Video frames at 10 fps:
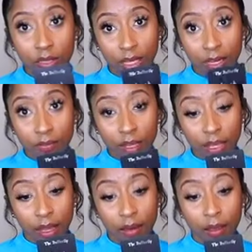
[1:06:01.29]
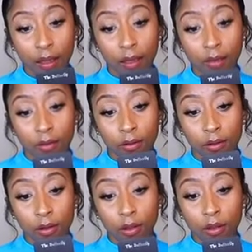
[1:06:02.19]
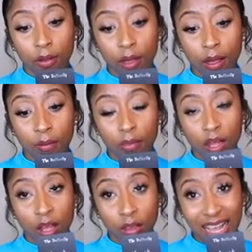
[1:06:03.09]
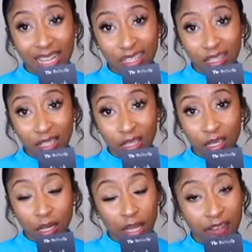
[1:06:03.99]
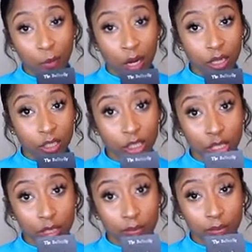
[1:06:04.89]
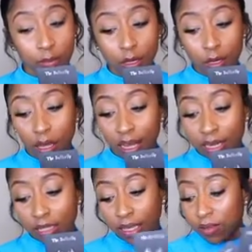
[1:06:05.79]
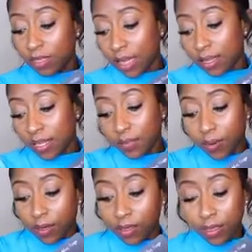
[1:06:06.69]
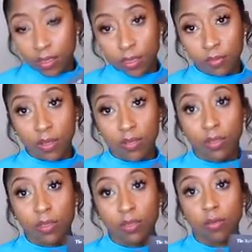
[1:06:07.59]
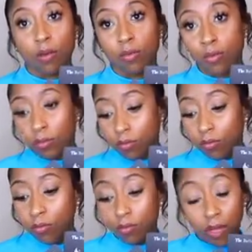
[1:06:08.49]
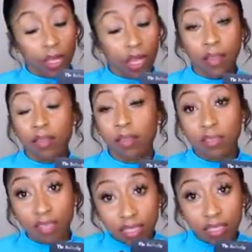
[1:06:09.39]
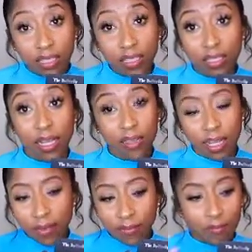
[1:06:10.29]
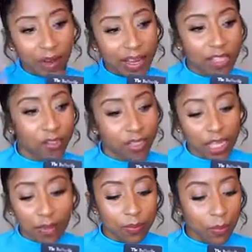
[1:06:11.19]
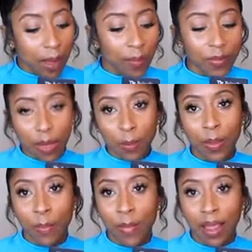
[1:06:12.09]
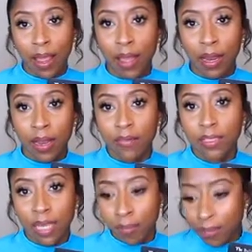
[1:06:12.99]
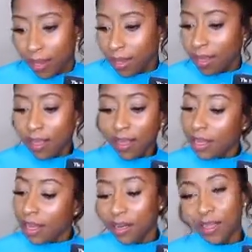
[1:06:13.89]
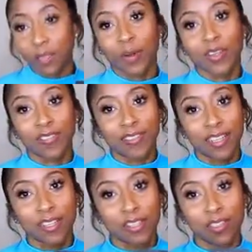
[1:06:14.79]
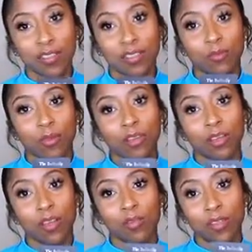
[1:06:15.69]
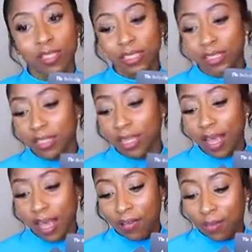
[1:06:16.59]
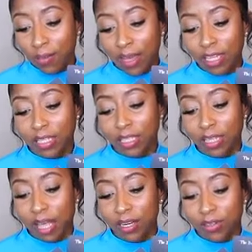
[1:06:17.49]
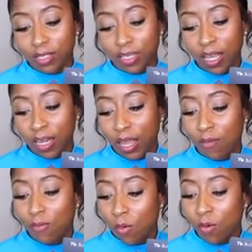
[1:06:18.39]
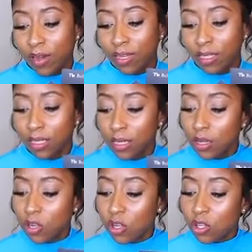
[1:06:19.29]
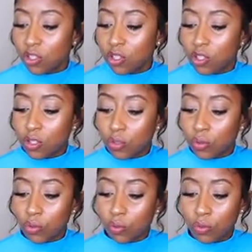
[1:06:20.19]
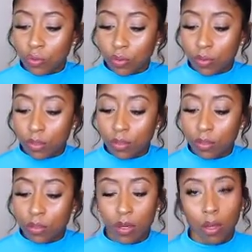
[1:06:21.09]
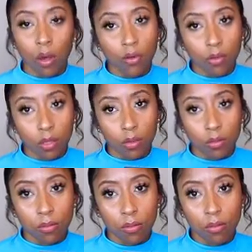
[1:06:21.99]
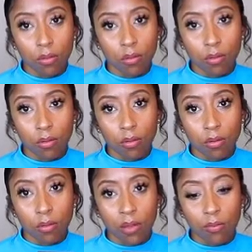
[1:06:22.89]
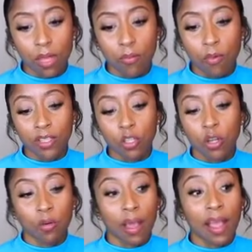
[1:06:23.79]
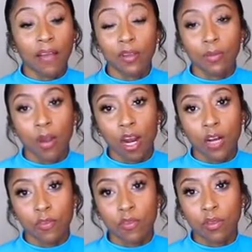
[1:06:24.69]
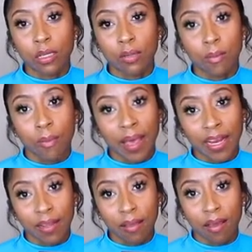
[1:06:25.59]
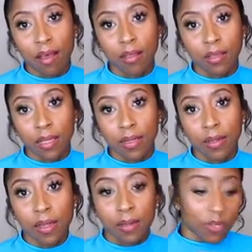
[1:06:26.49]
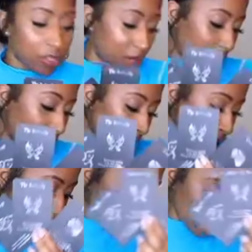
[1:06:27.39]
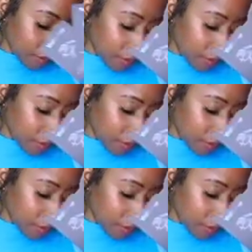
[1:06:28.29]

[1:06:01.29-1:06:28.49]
significant and long lasting in a life partnership. And it sounds like this person is willing to go, again, the distance. That phrase just keeps popping up in my head every time I get in this person's energy. They're just willing to go the distance. They have the patience. They understand. They want to know you. They want to know every part of you, the good, the bad, and the ugly. But you're hiding.